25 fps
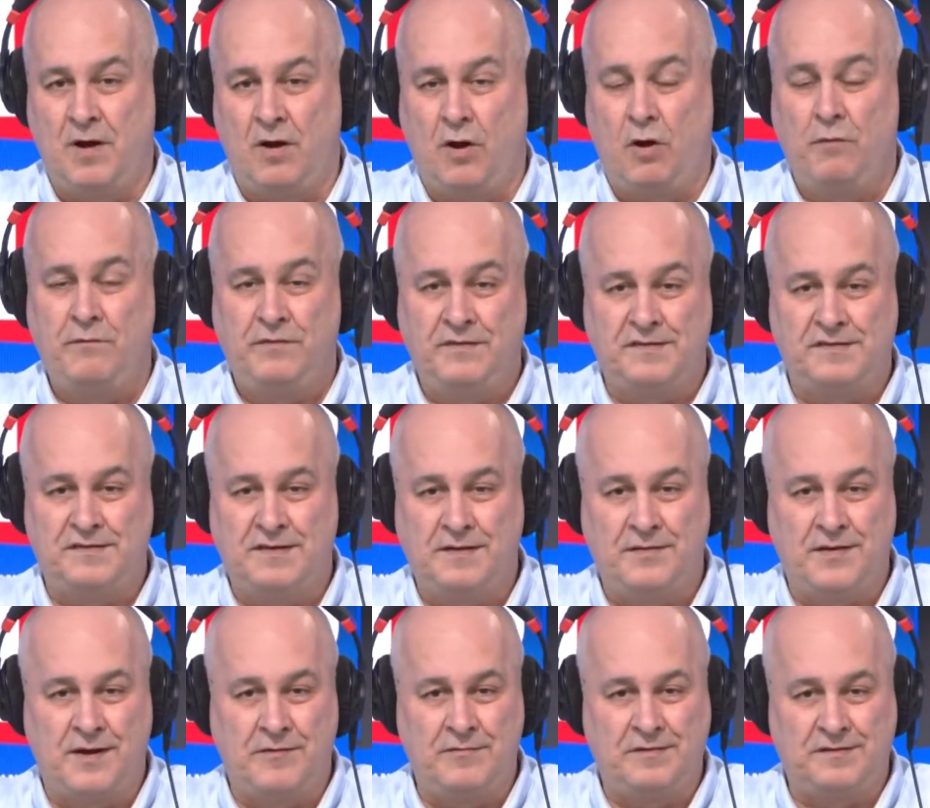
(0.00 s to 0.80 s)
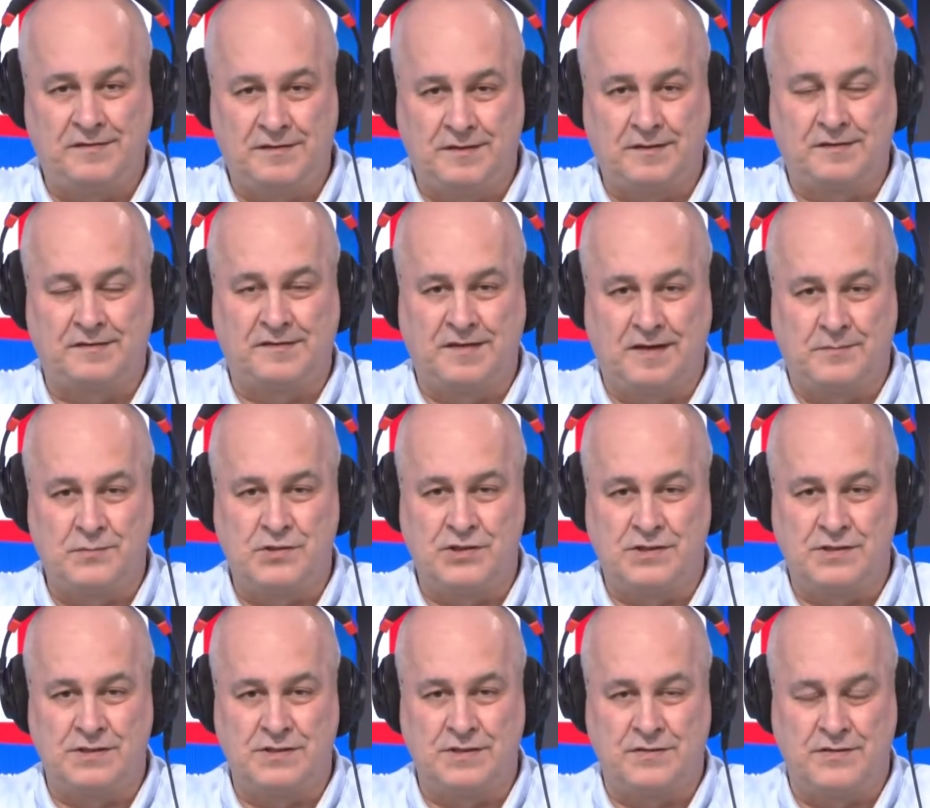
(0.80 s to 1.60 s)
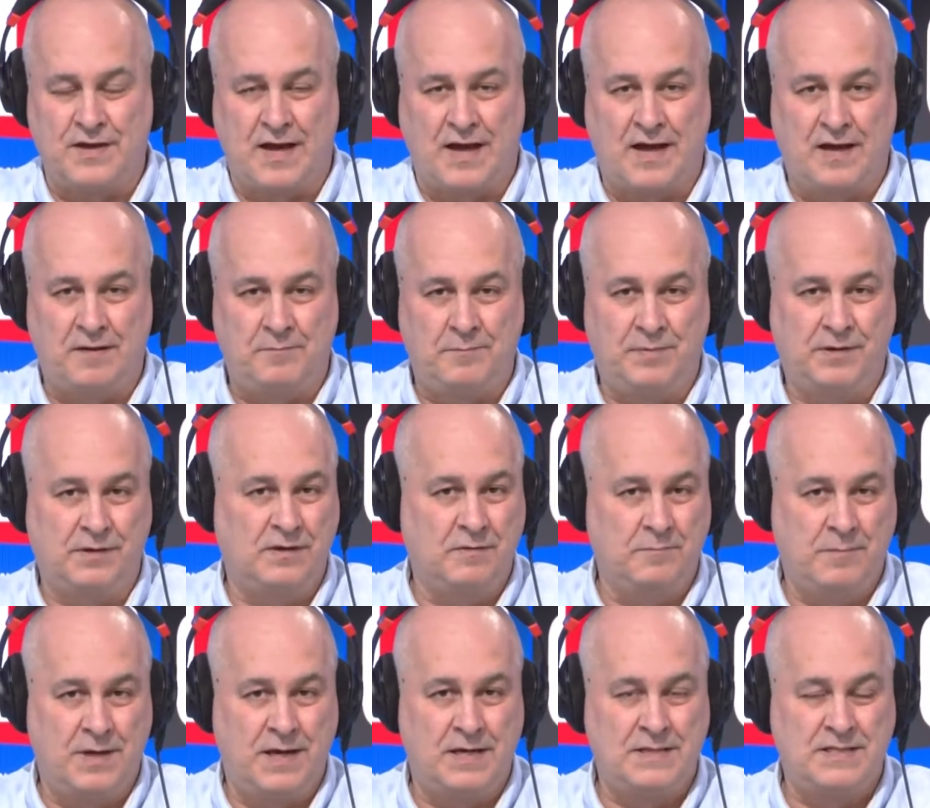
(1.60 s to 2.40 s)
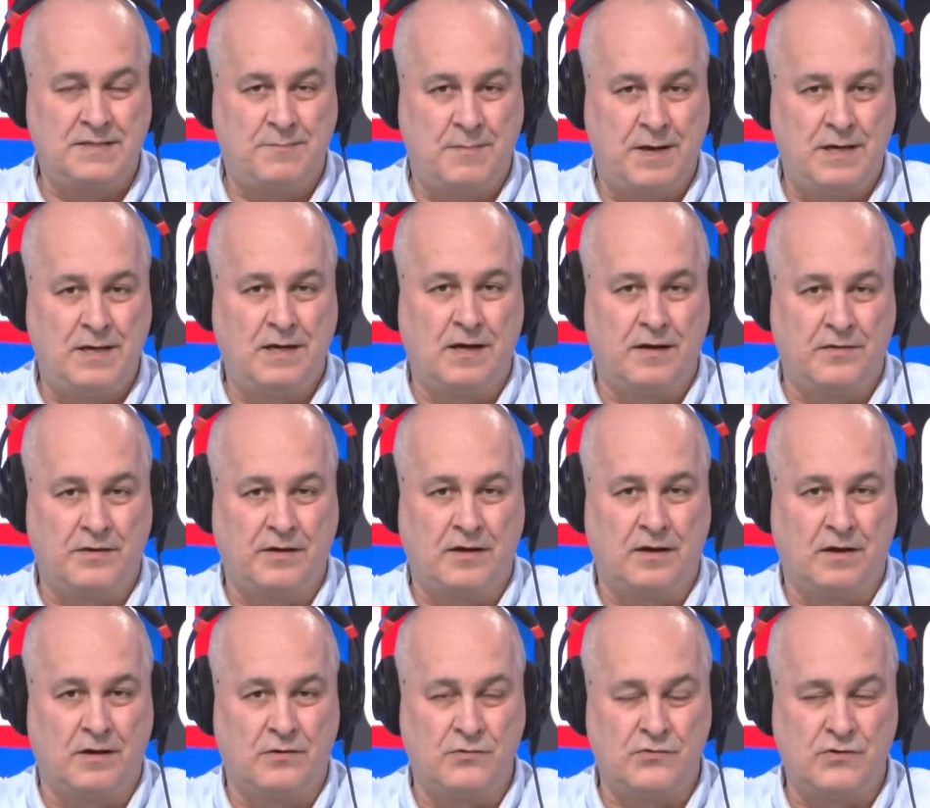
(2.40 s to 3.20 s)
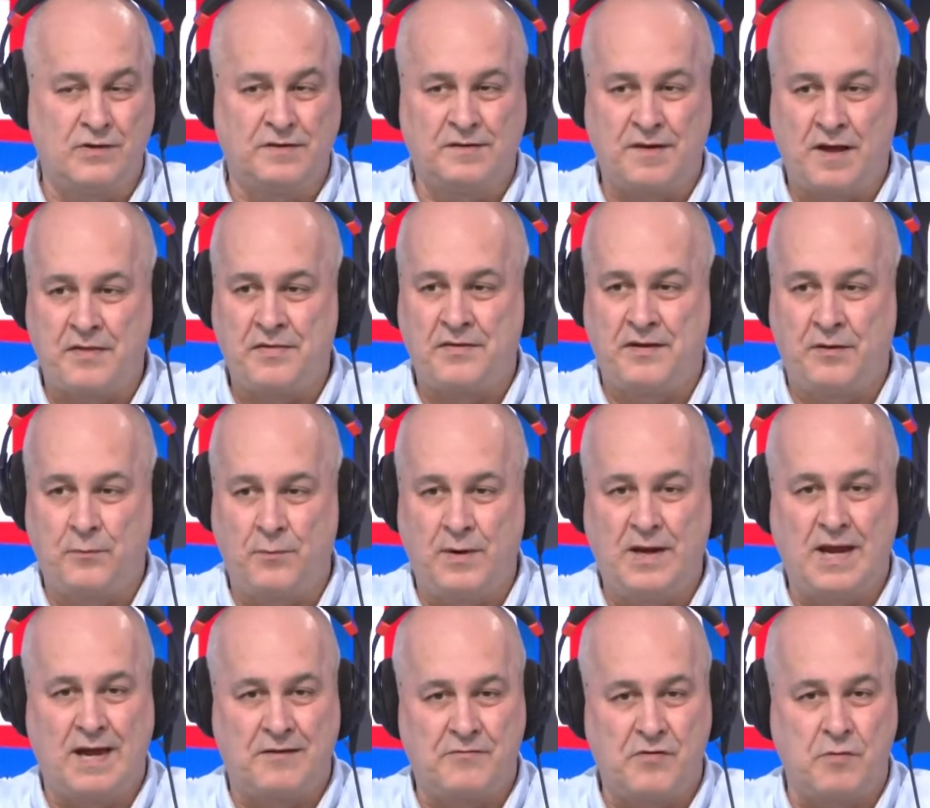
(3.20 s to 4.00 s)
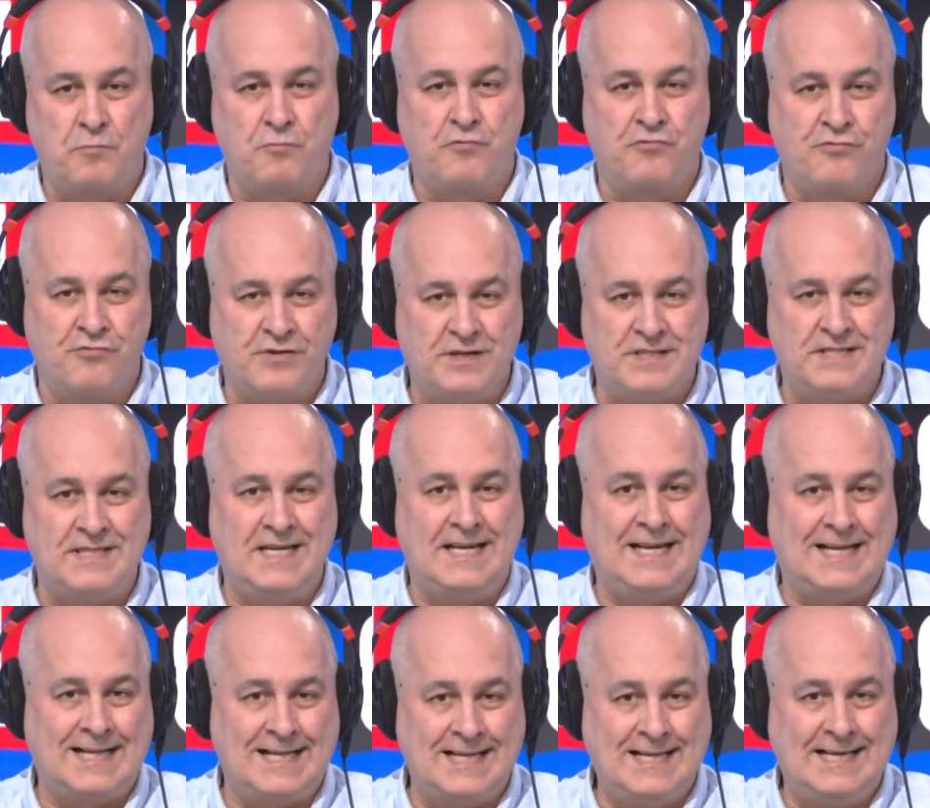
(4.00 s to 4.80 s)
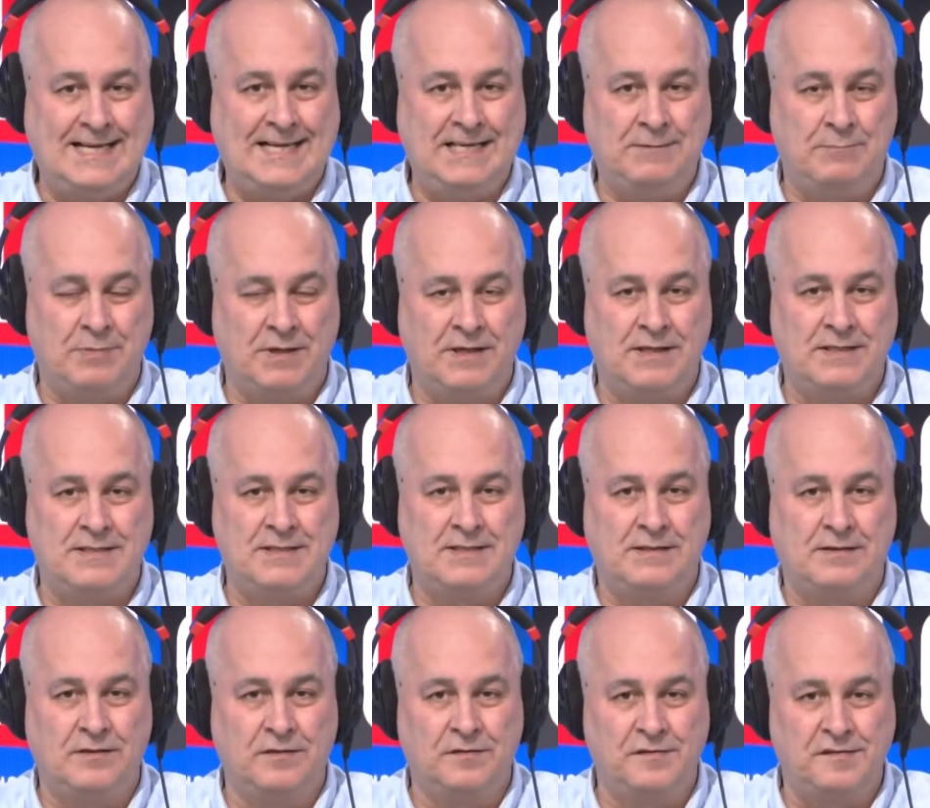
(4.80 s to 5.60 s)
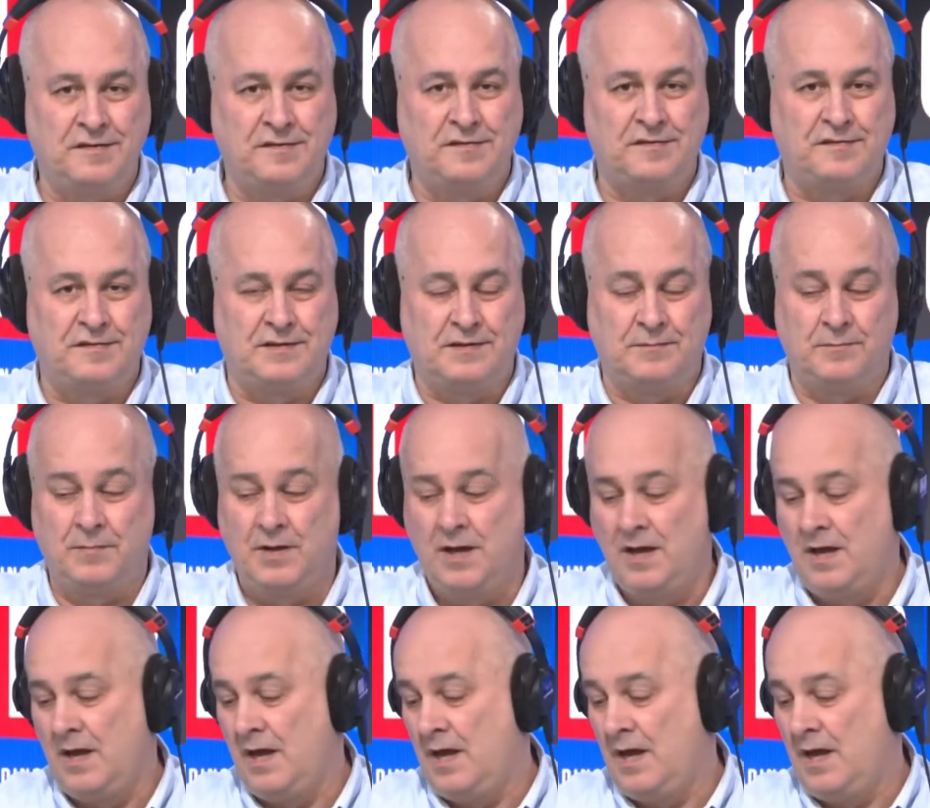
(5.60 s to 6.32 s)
Obviously, there is the exception to that. But compared to many other countries, I think we have a pretty clean political system.